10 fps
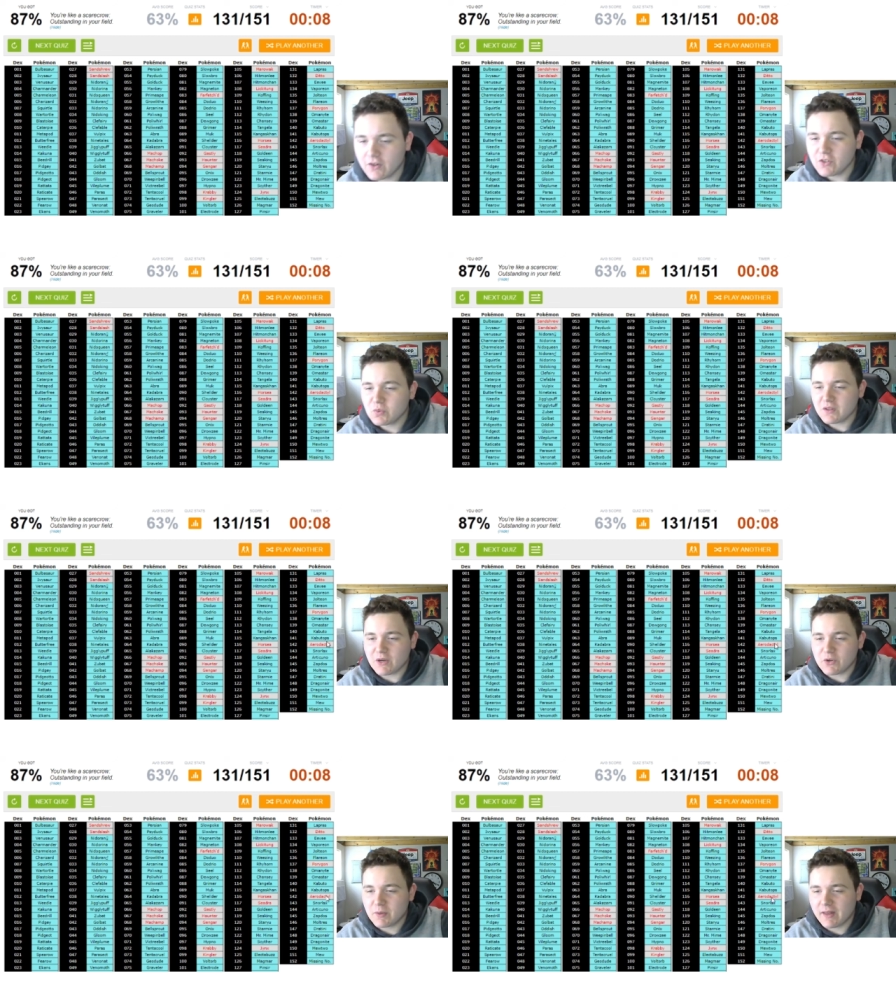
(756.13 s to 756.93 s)
have sworn that's how I
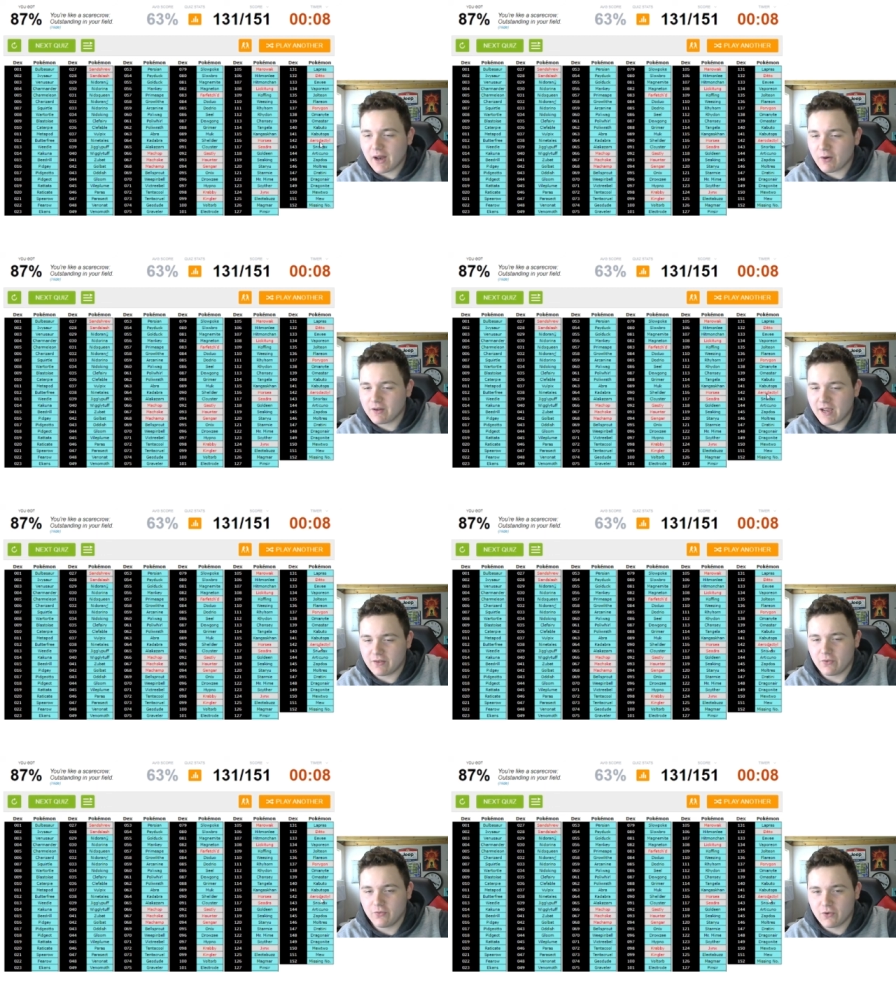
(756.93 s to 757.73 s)
was spelling
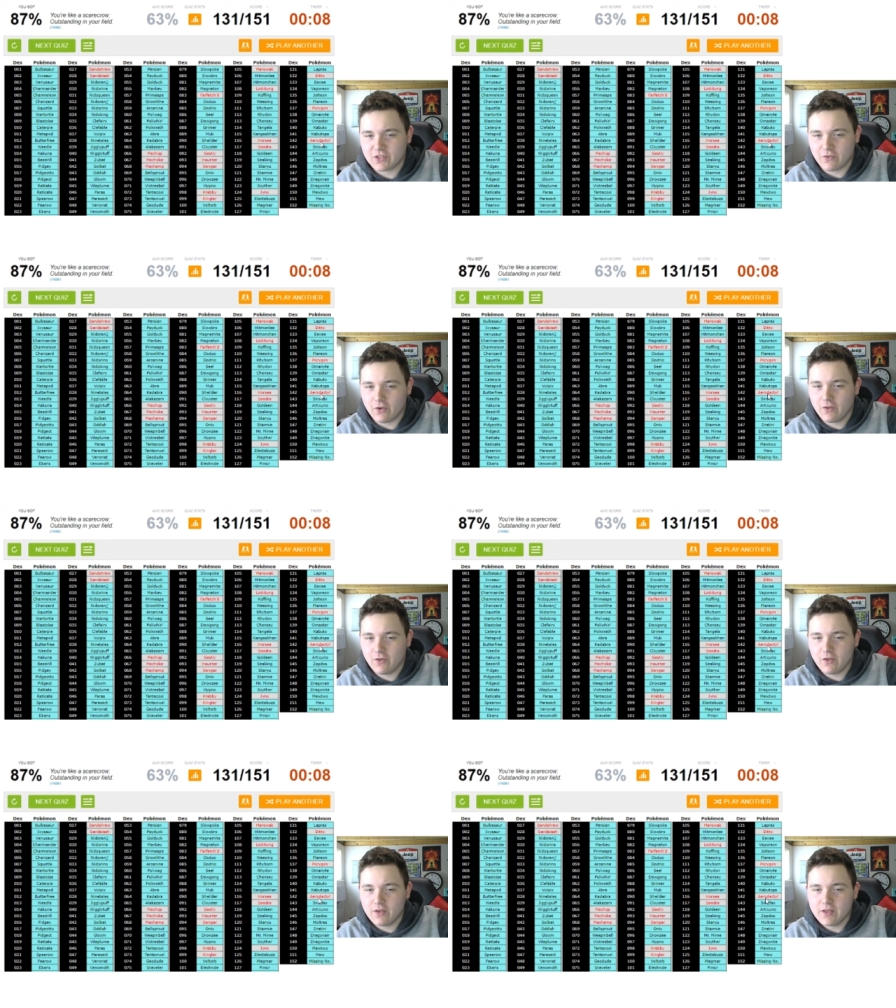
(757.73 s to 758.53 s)
Aerodactyl, first of all.
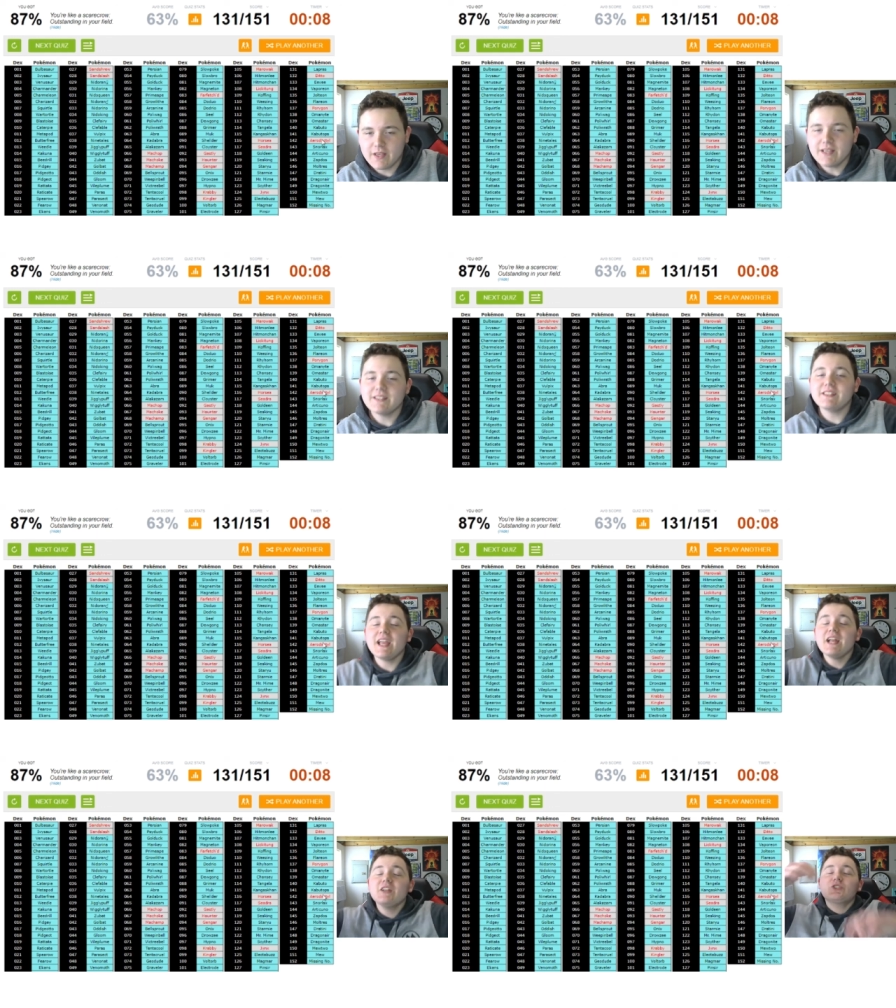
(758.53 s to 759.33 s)

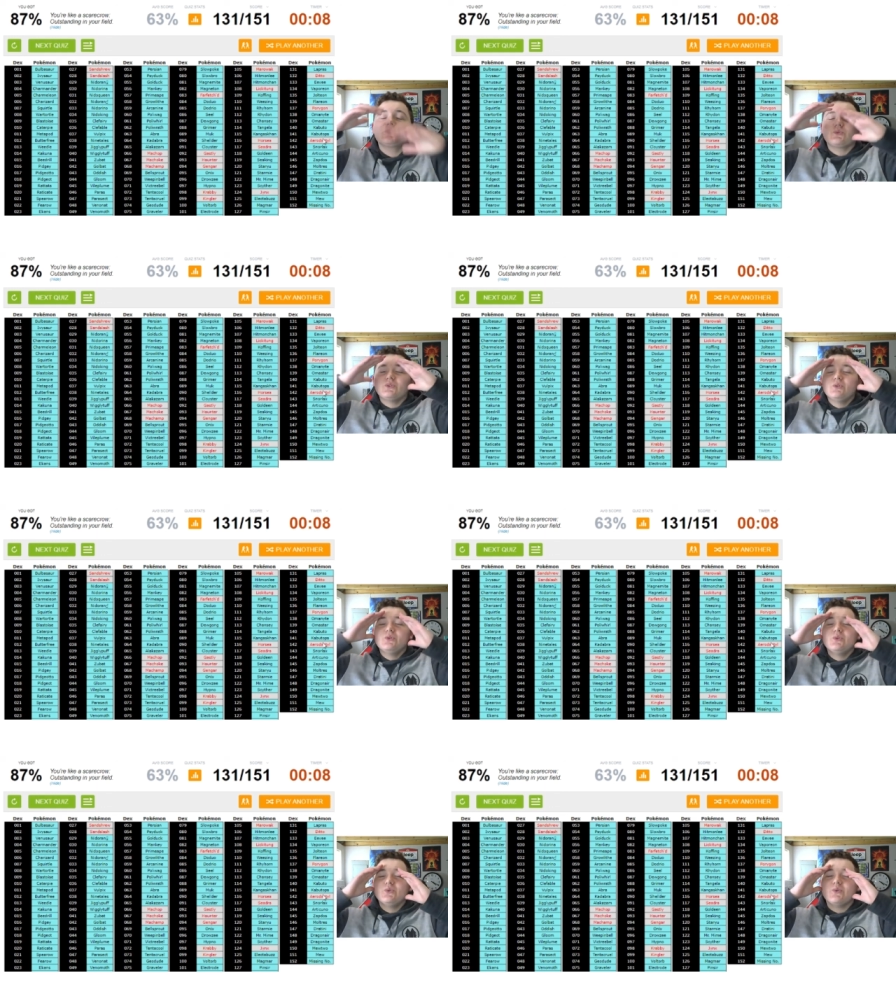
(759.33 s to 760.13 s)

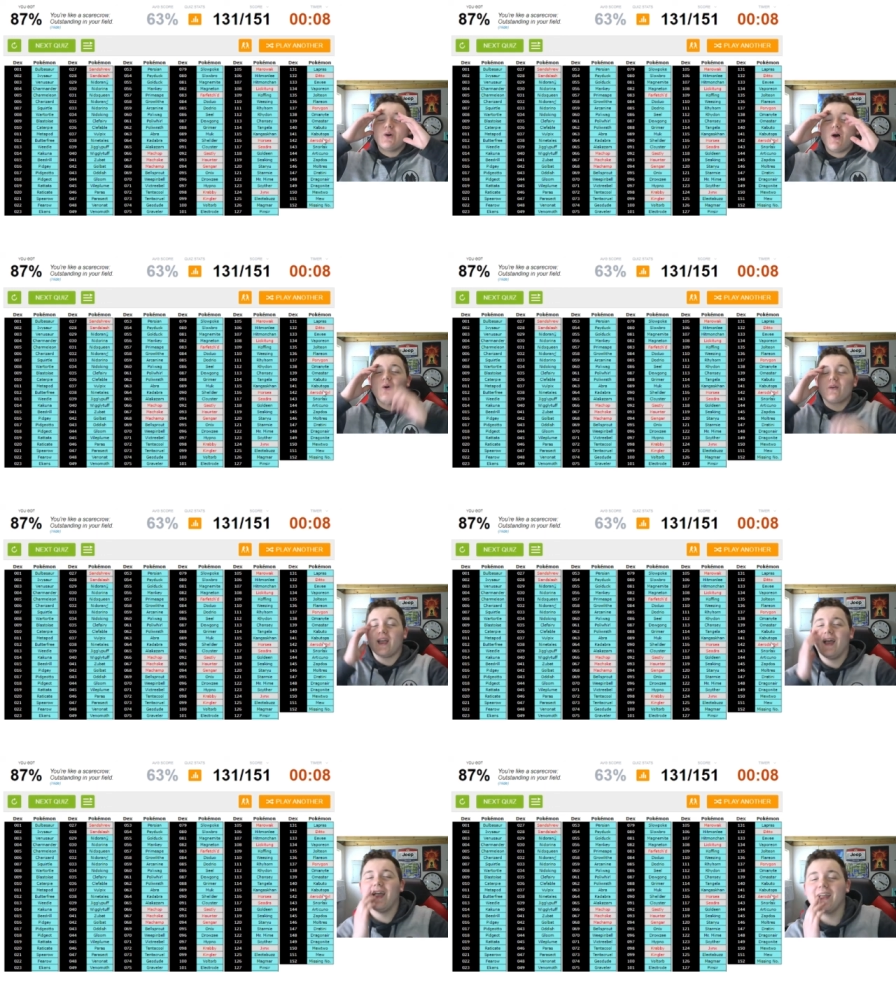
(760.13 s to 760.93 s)
Sandshrew!
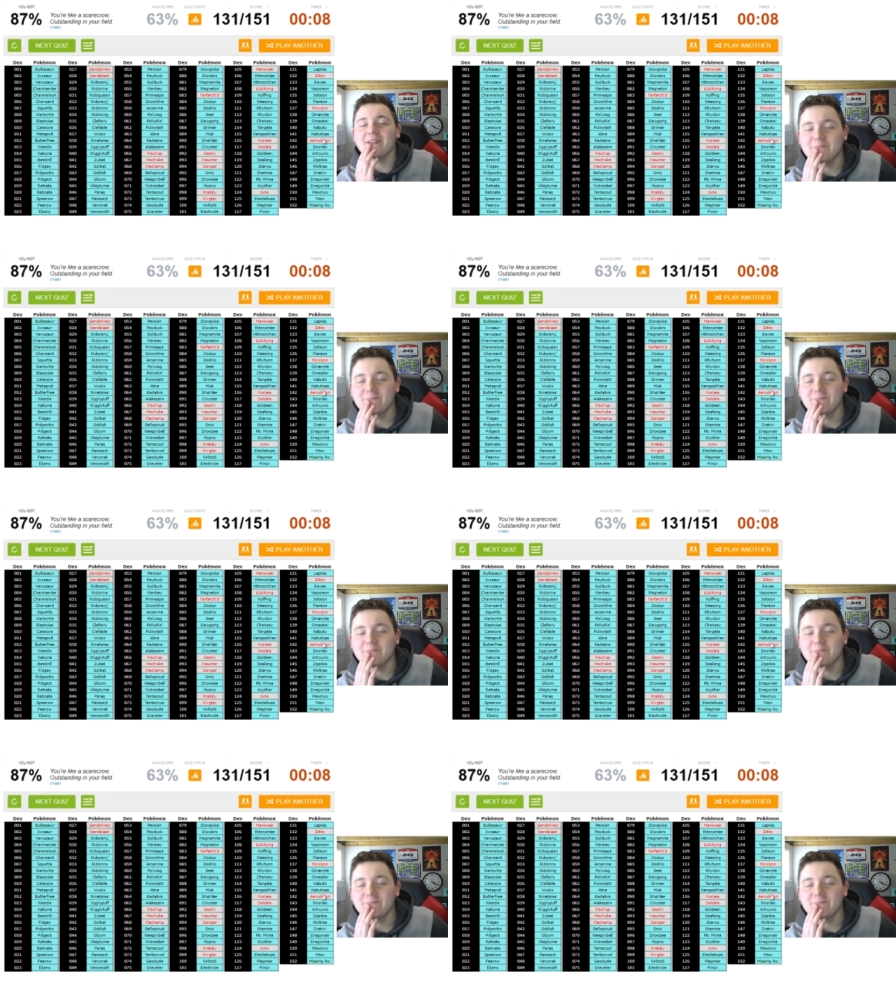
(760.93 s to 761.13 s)
Okay.